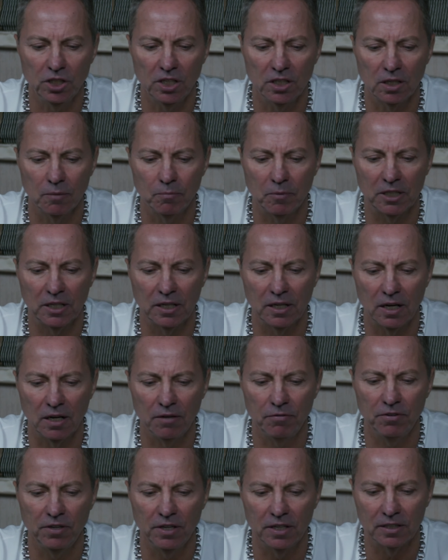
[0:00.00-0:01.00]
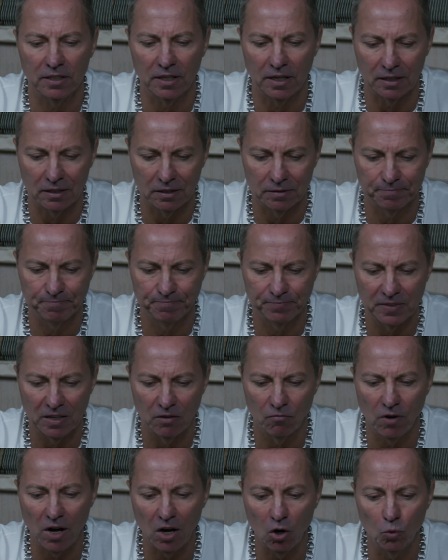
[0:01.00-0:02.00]
This monograph sounds
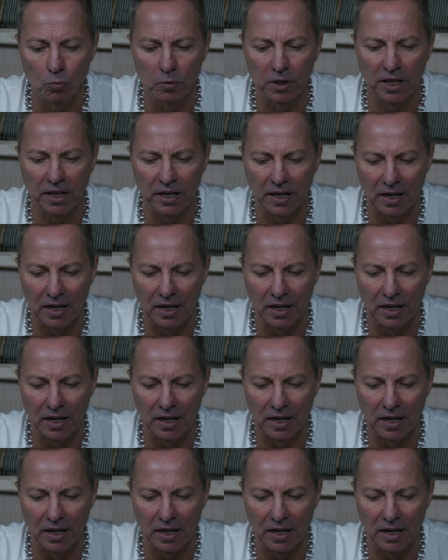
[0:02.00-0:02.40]
like this: